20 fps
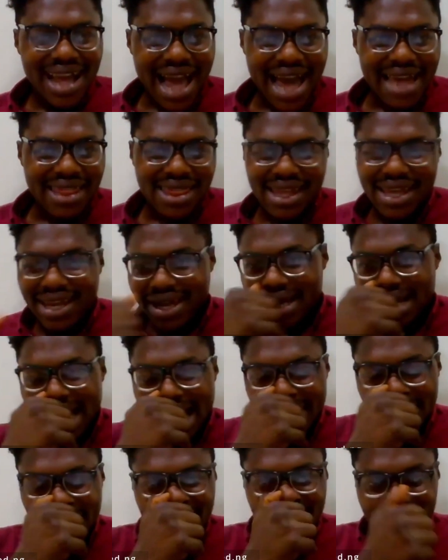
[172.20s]
I think
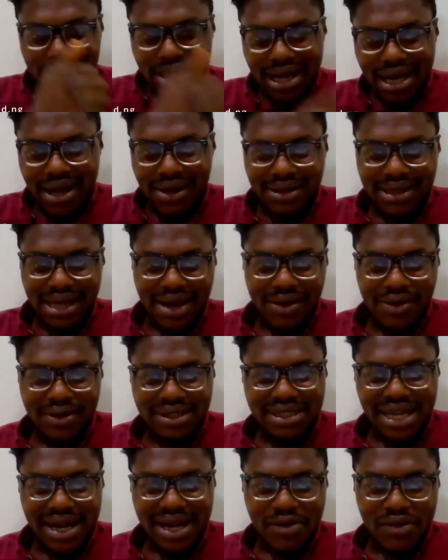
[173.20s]
on our
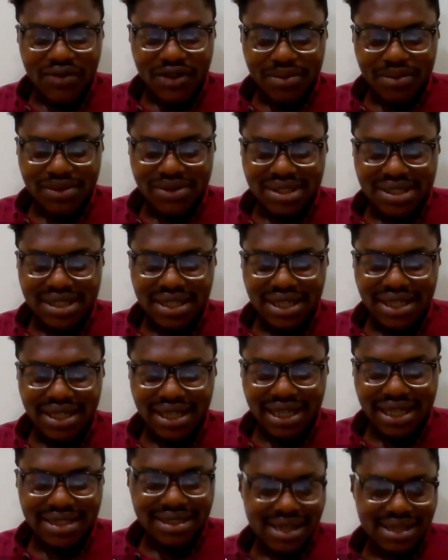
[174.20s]
own side, we've come to
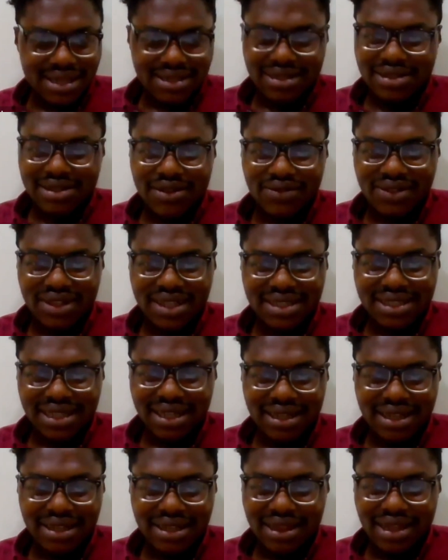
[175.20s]
see instances of this,
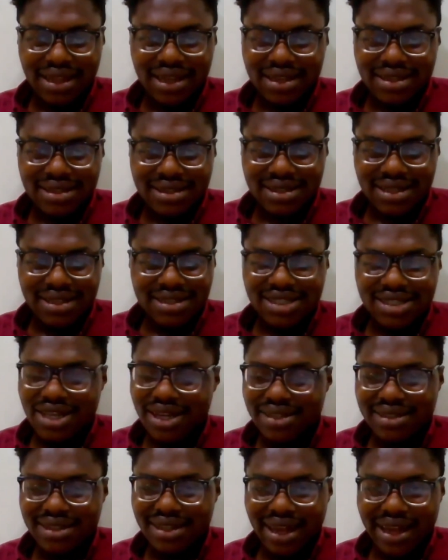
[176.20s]
and I think it's
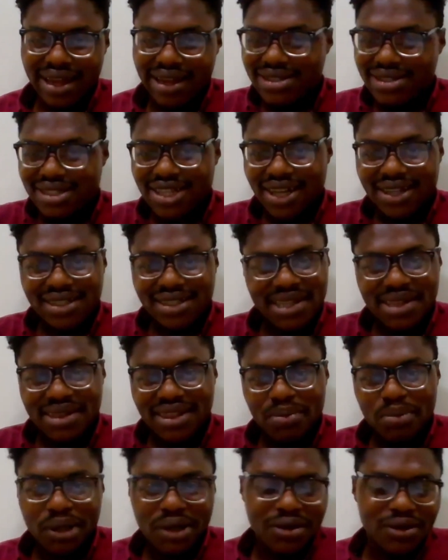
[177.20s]
just the
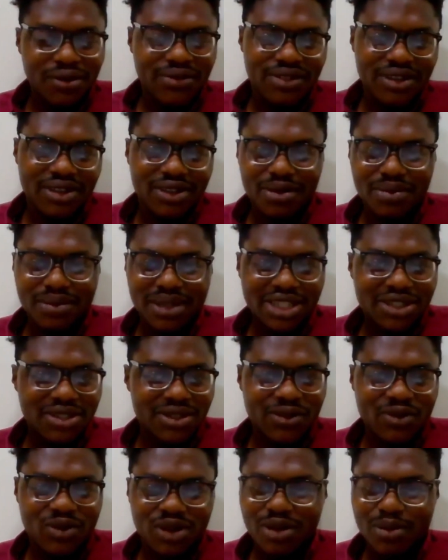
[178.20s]
typical
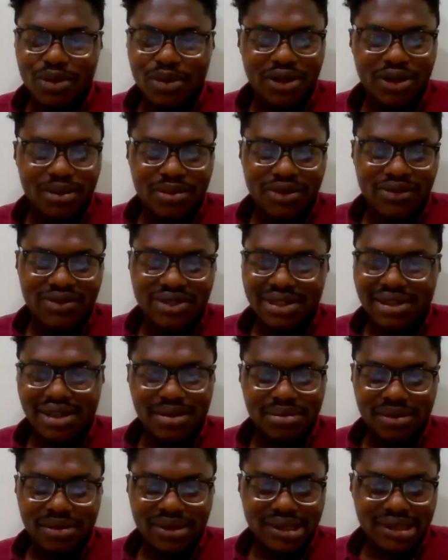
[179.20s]
natural phenomenon of
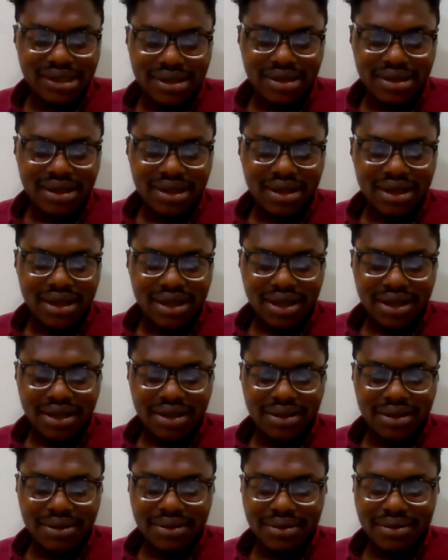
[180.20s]
celebrity.
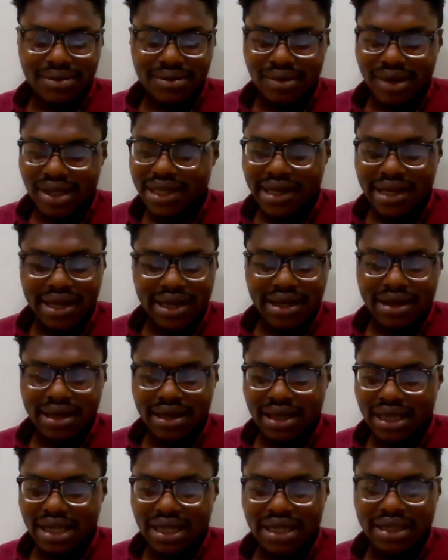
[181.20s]
Whether
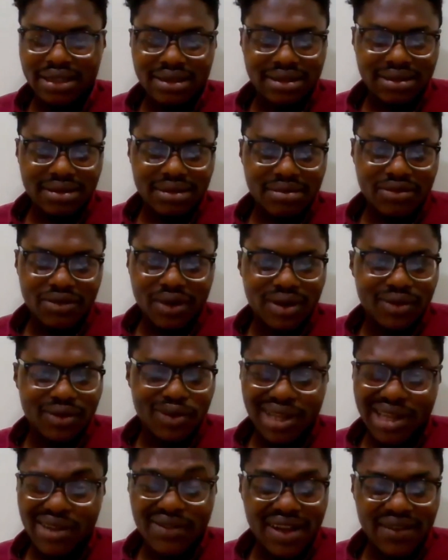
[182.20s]
in
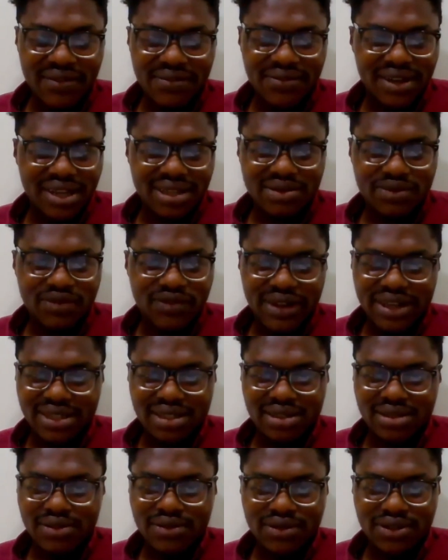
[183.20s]
whatever
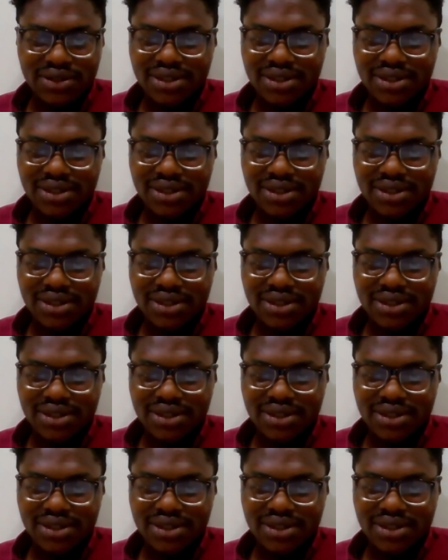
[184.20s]
facets of